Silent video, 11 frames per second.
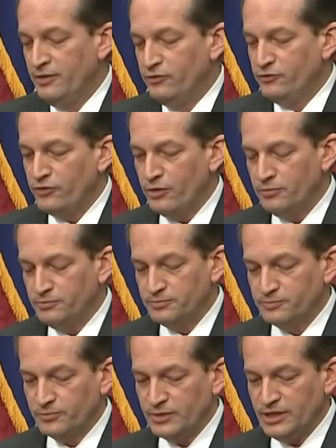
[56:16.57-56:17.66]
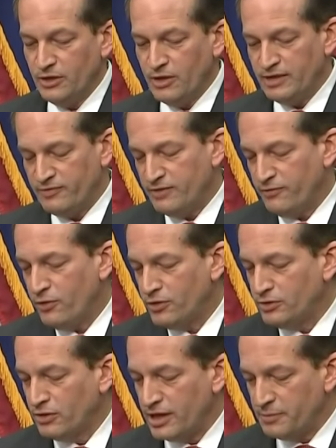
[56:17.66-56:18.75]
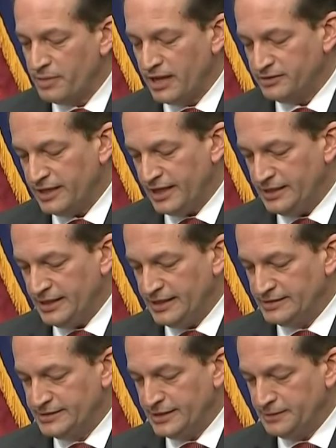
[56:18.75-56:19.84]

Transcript: So, you know, I've heard a lot about that. And